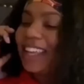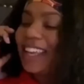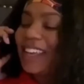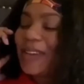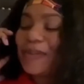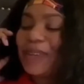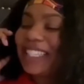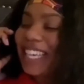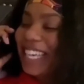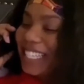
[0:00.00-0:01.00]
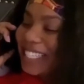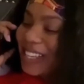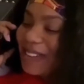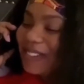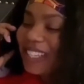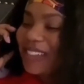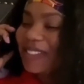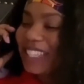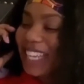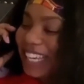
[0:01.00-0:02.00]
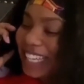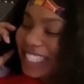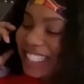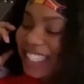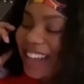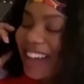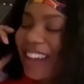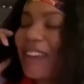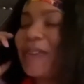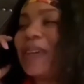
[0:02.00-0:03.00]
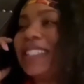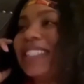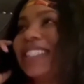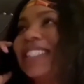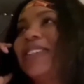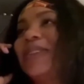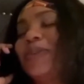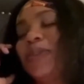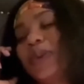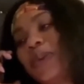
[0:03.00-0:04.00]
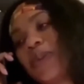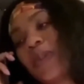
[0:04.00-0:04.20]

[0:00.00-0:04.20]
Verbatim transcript: Your big day is coming up in Atlanta. I can't wait to see you, boo.